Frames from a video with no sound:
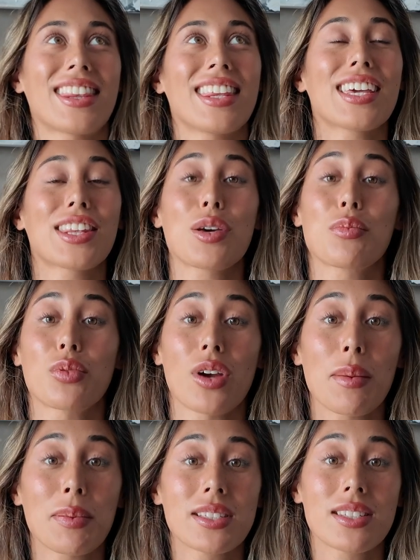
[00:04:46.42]
think that
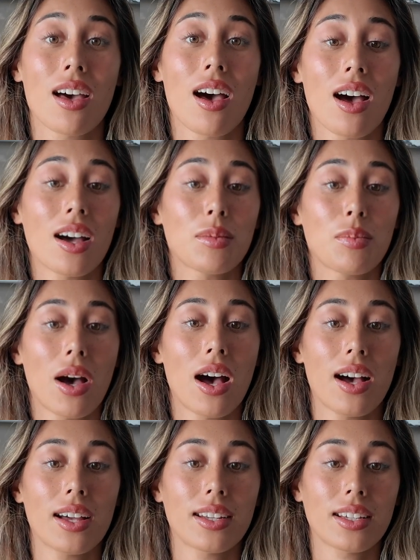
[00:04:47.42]
prep is the hard
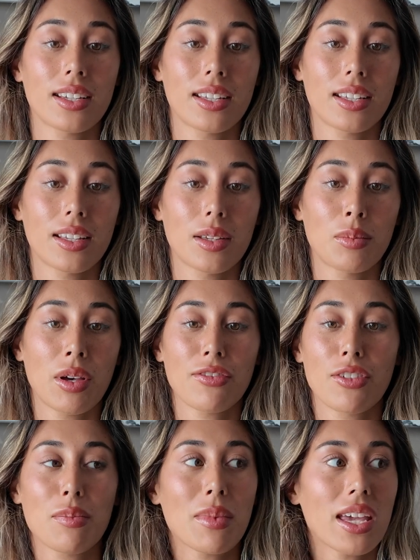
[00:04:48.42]
part, but
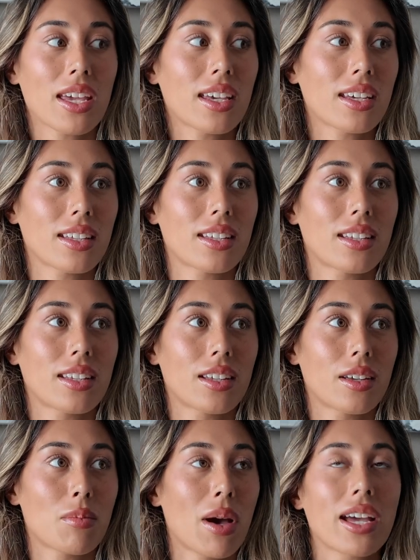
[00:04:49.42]
for me,
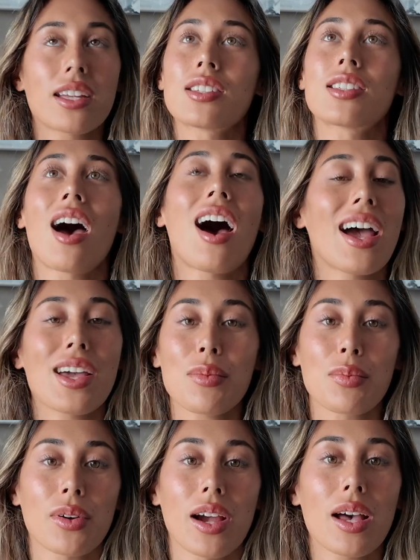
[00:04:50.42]
my entire
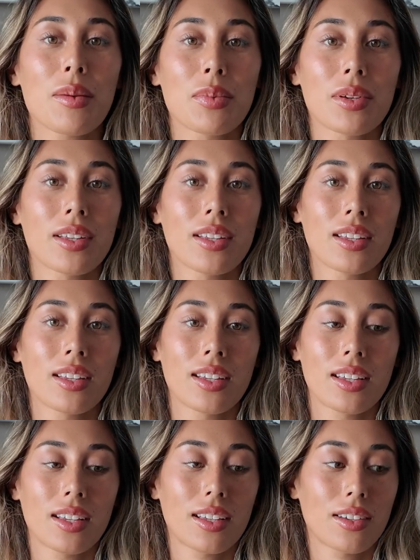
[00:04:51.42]
prep
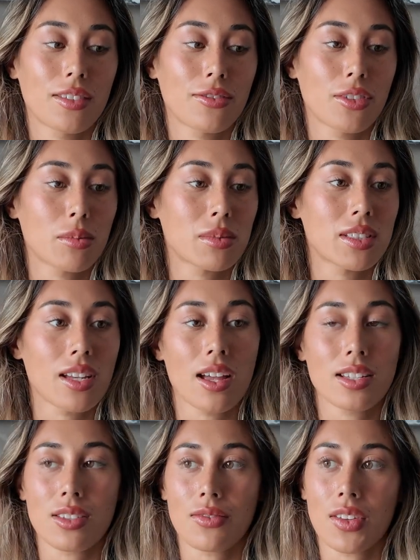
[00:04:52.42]
from
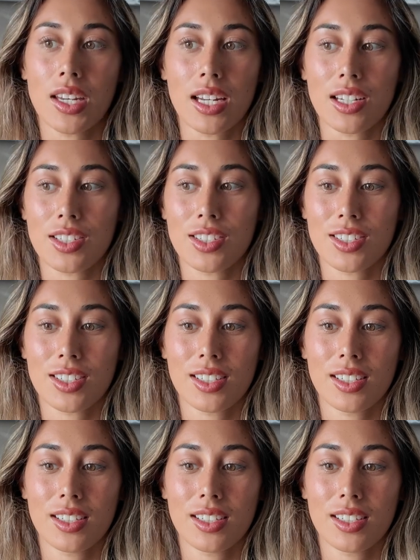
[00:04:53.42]
start to finish,